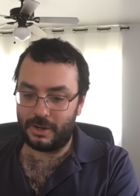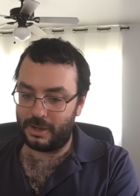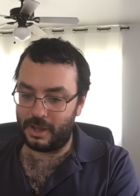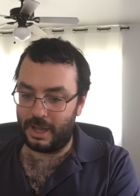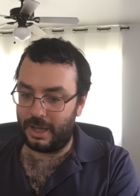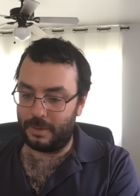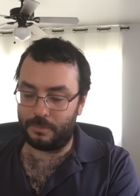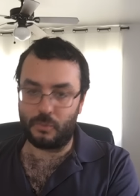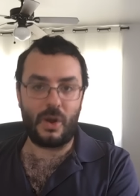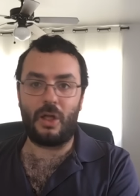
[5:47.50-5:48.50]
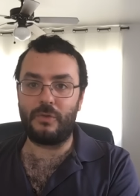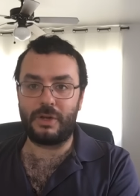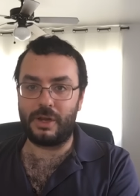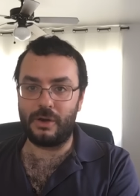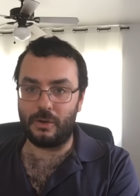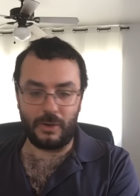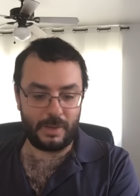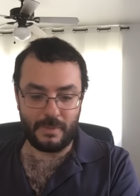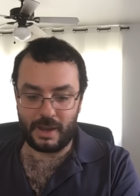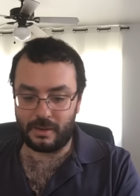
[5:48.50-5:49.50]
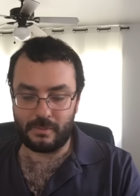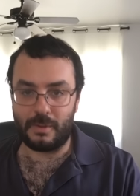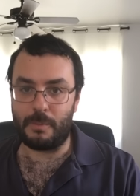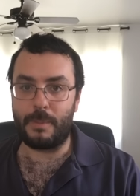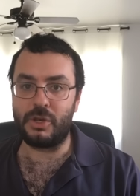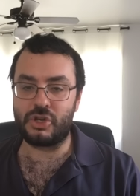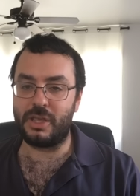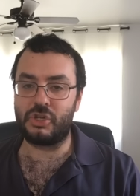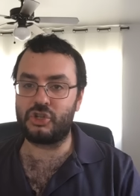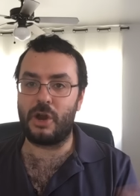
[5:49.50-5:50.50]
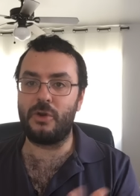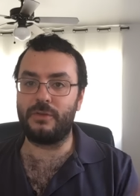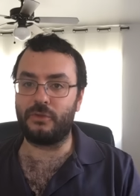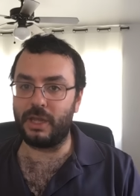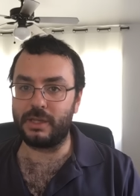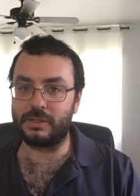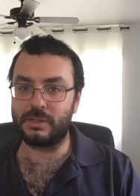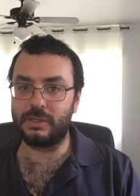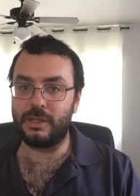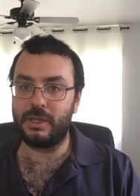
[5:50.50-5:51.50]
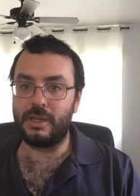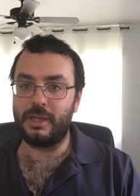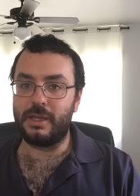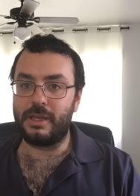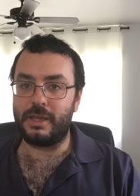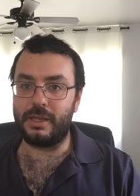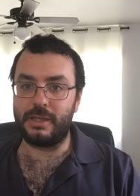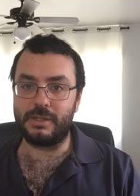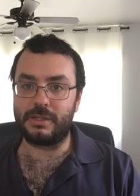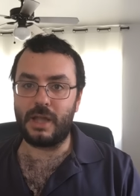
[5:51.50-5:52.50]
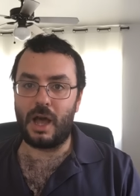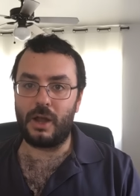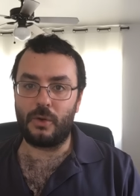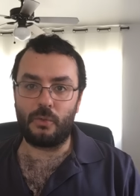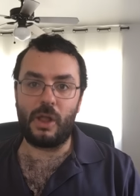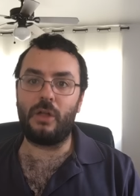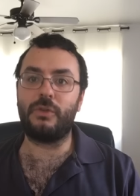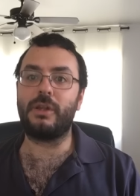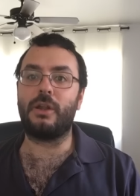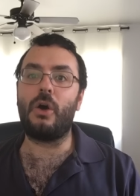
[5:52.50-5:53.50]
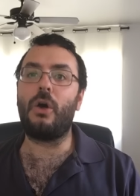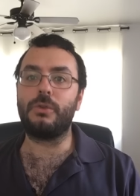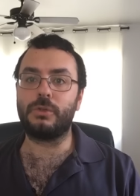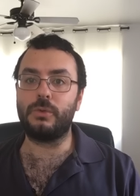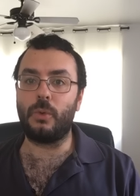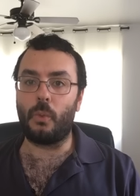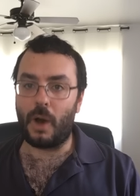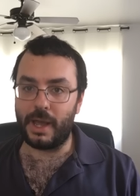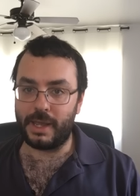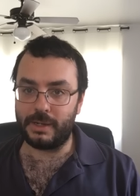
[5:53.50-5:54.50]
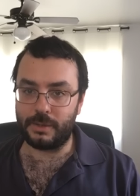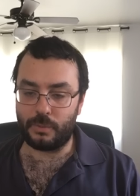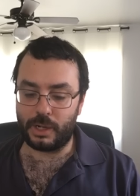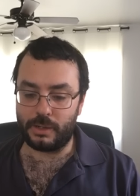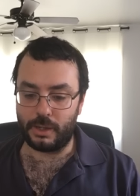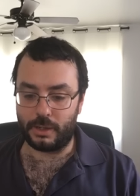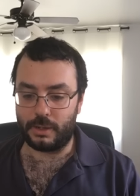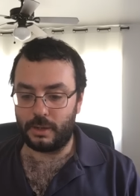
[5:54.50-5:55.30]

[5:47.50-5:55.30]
um, relevant here, or he might maybe his sharing of links is not relevant at all to why he did what he did.